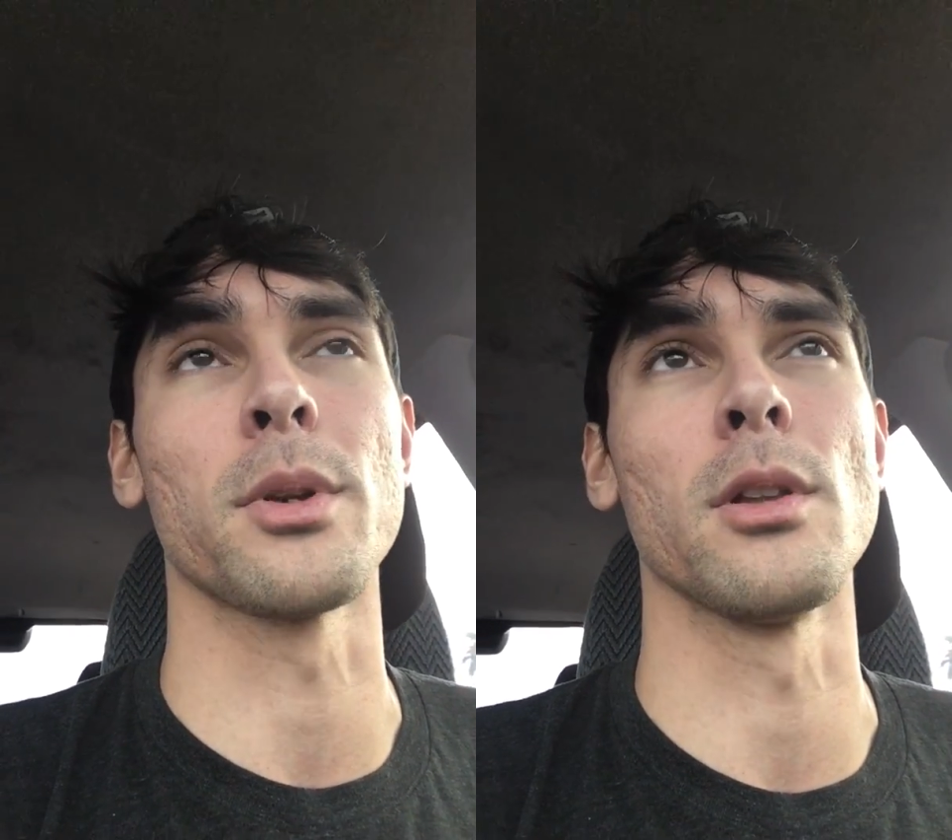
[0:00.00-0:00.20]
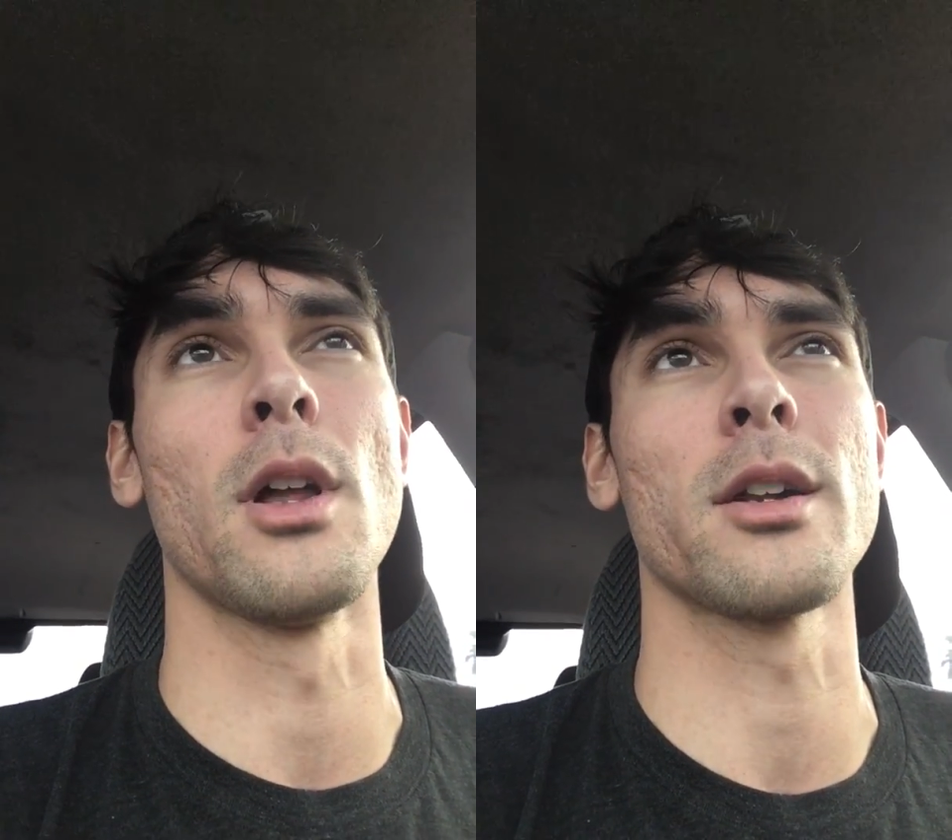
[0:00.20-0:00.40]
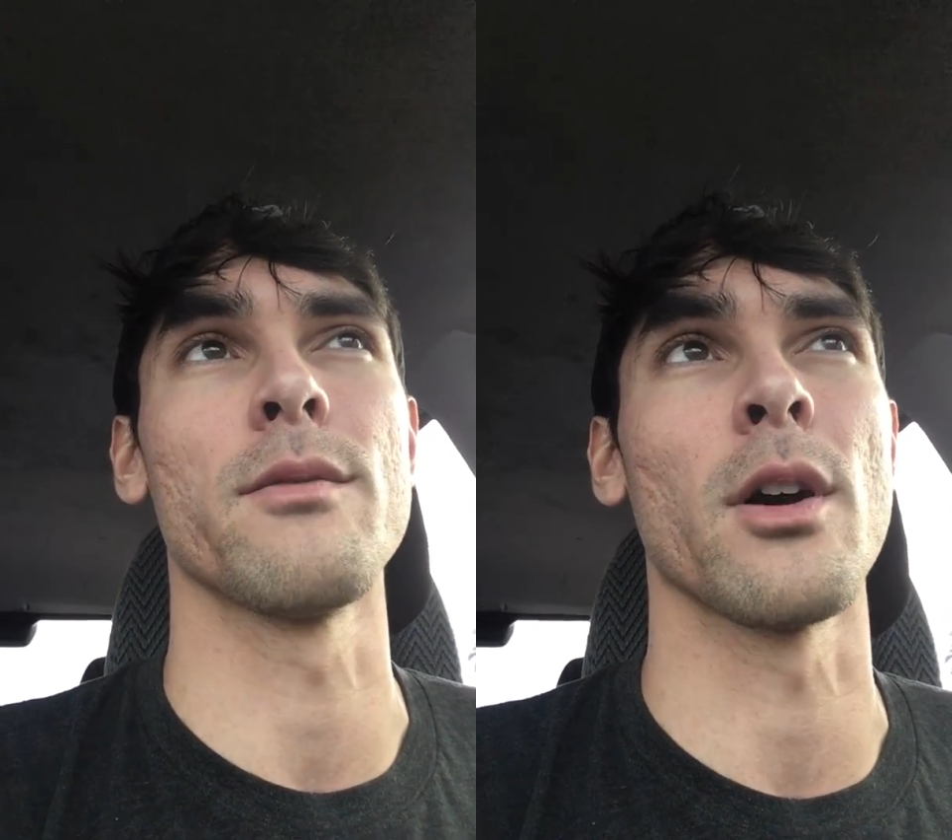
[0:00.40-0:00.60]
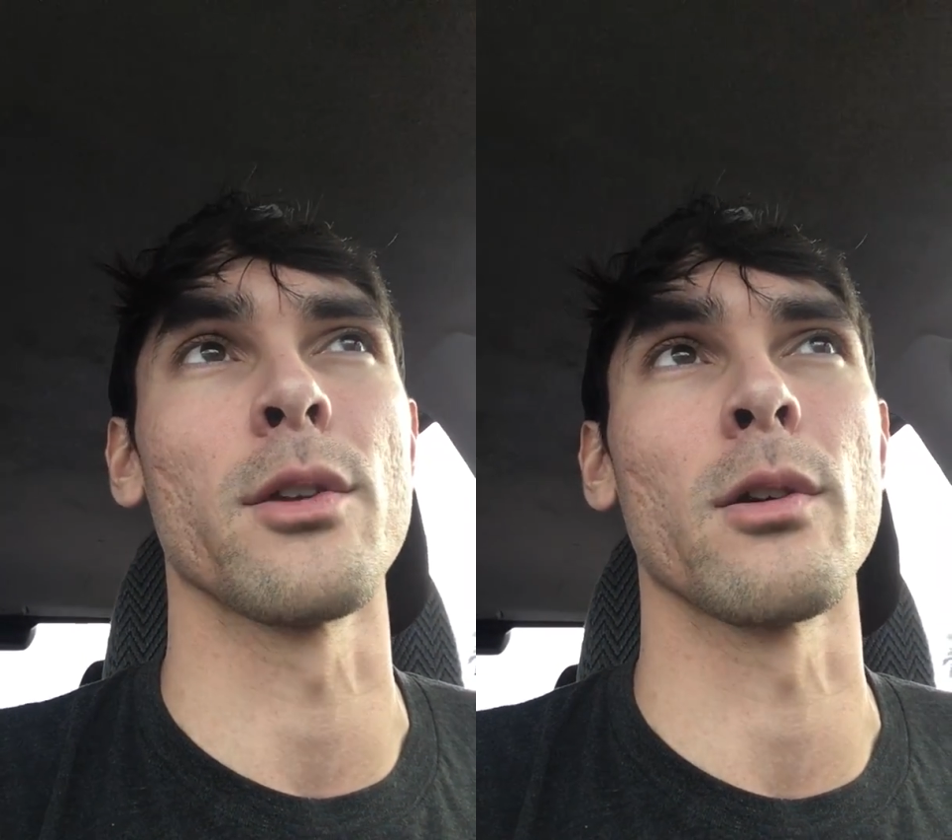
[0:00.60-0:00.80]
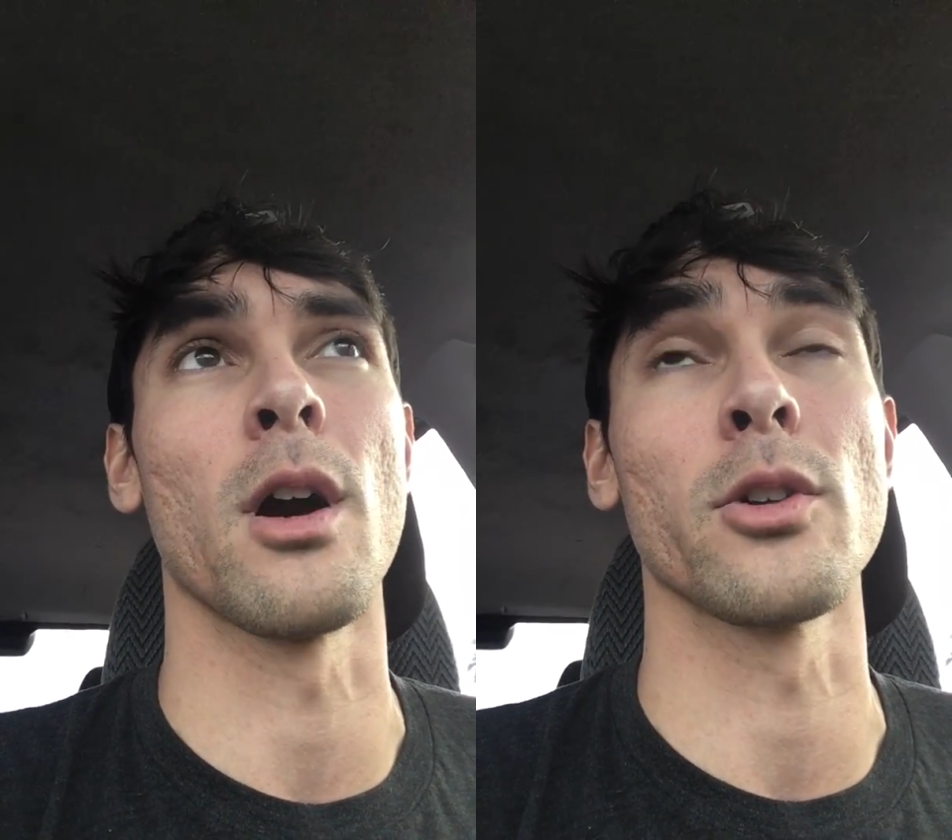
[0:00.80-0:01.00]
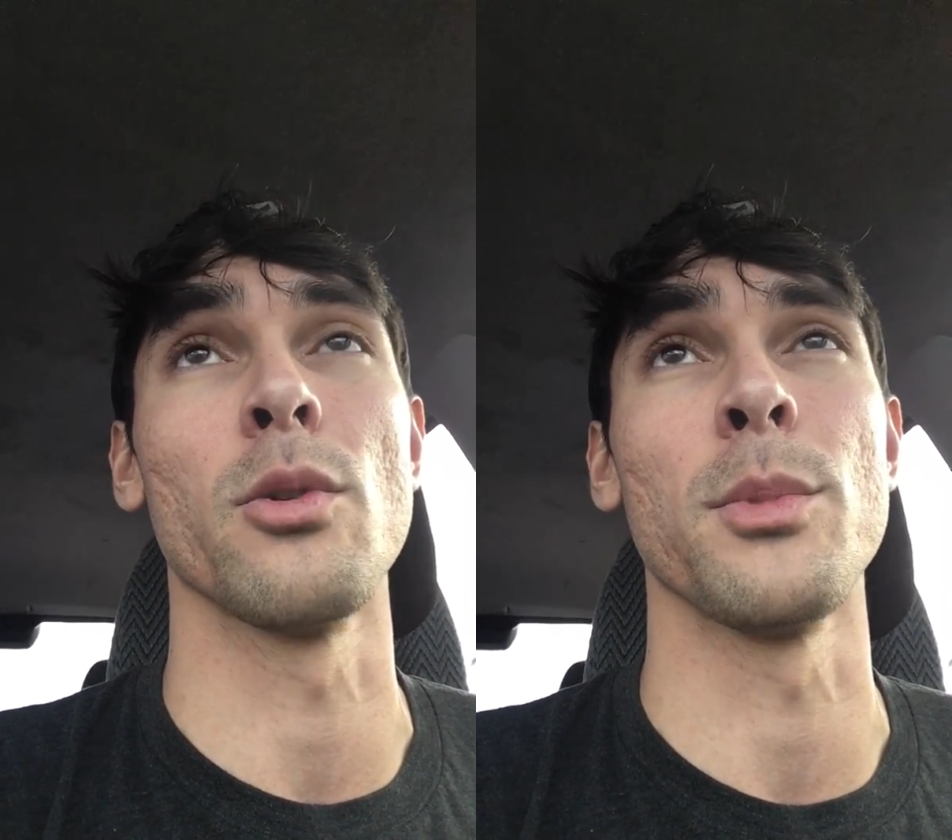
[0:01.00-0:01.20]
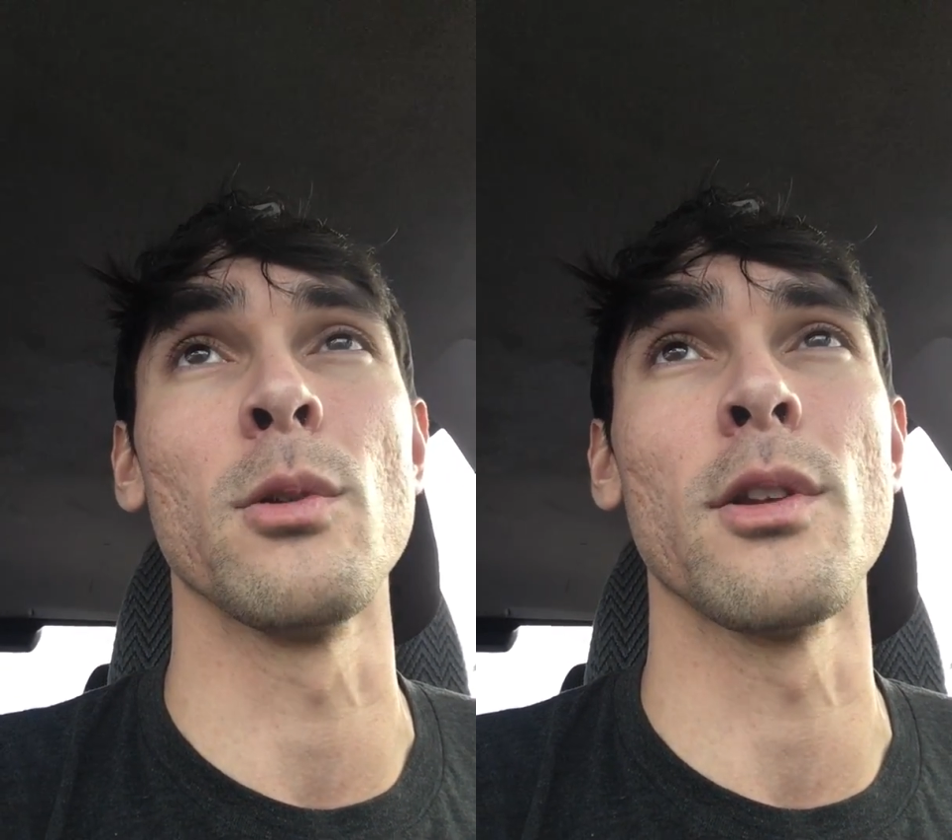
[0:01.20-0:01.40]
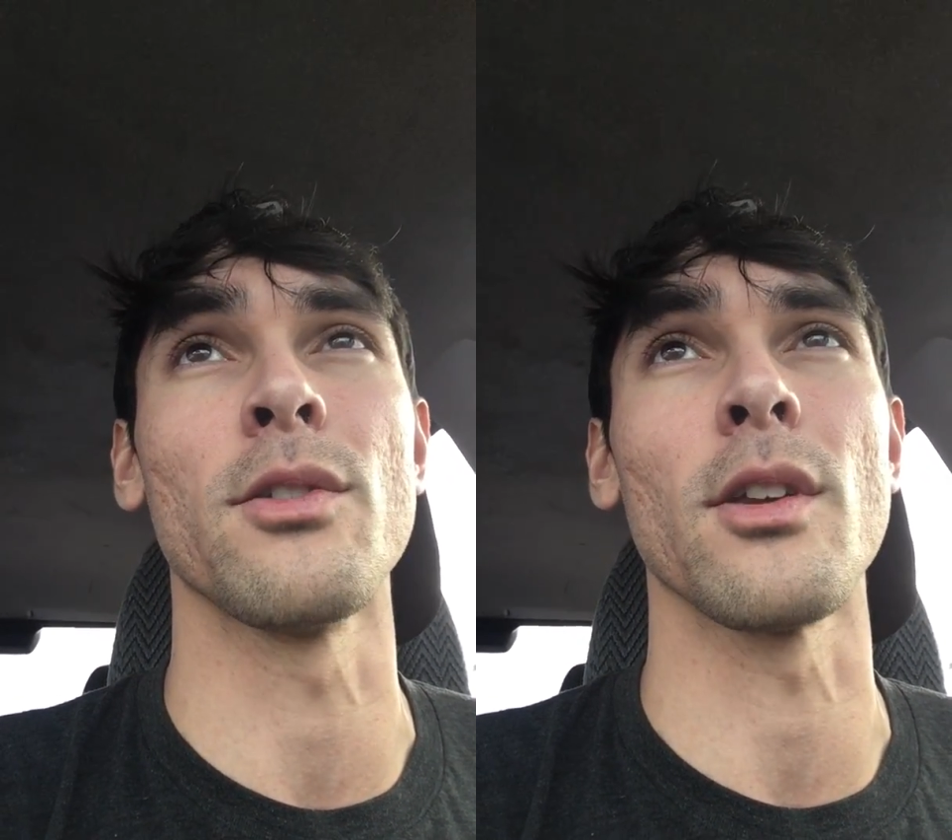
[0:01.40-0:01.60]
but a lot of other
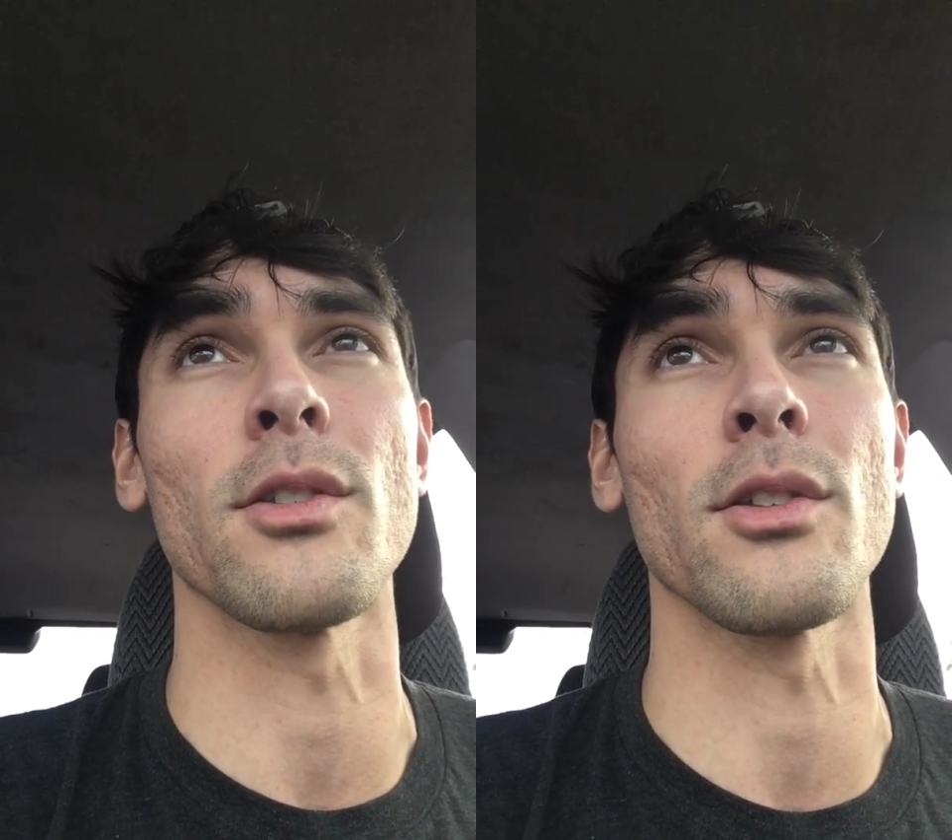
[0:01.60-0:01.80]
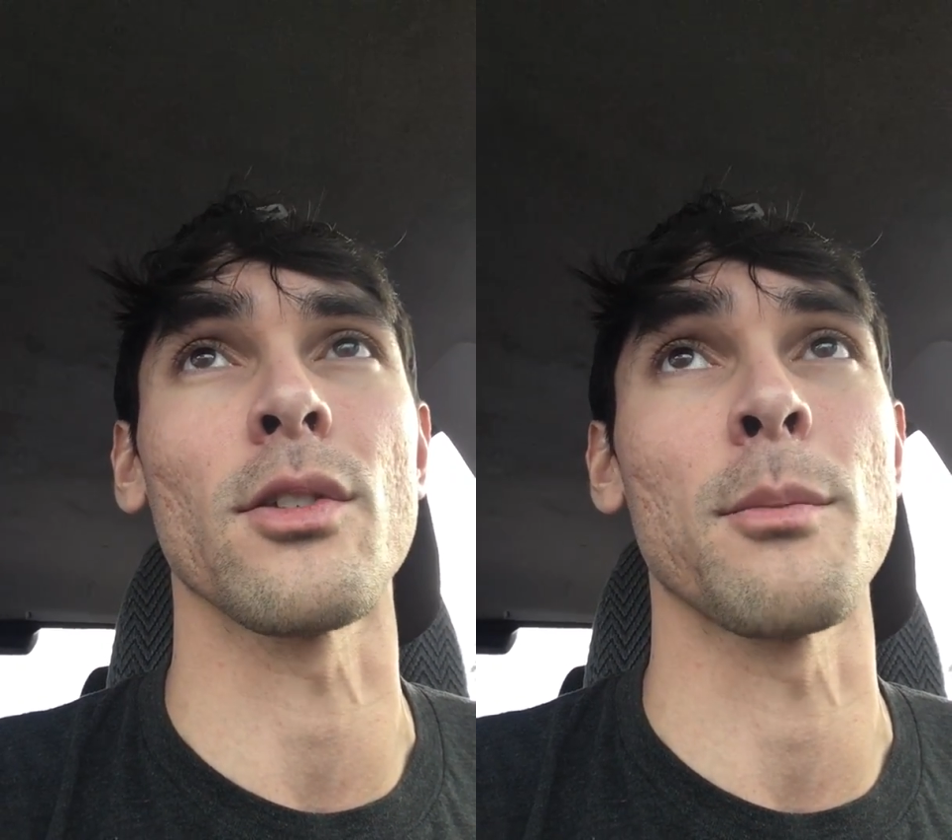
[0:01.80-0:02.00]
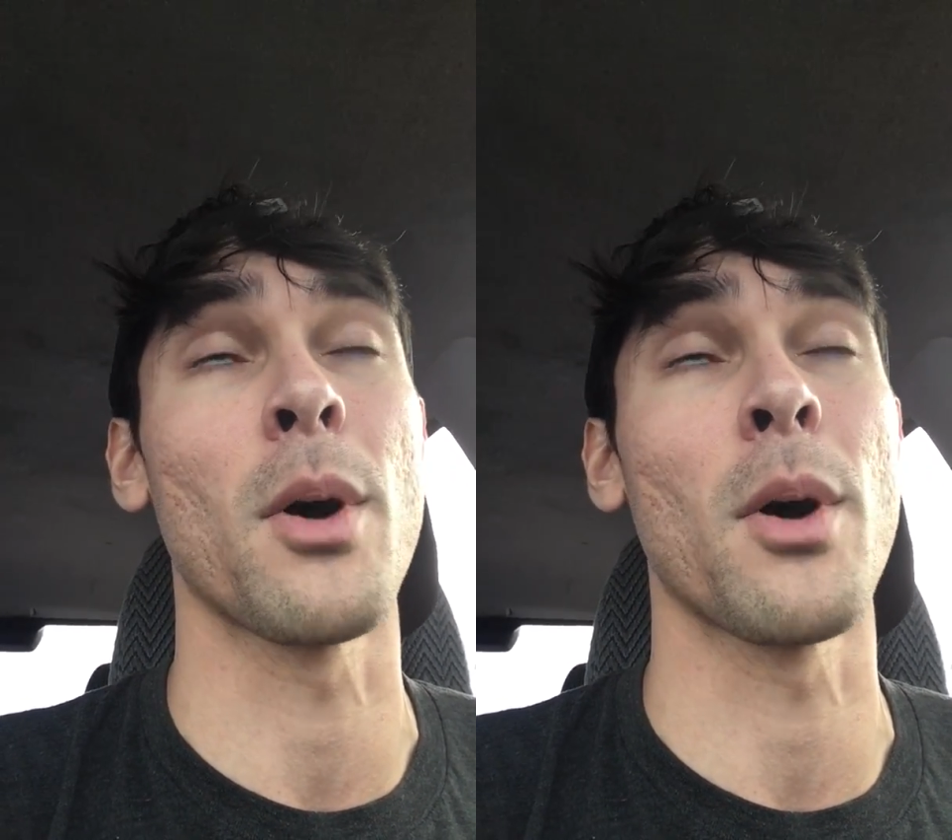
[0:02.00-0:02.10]
autoimmune diseases.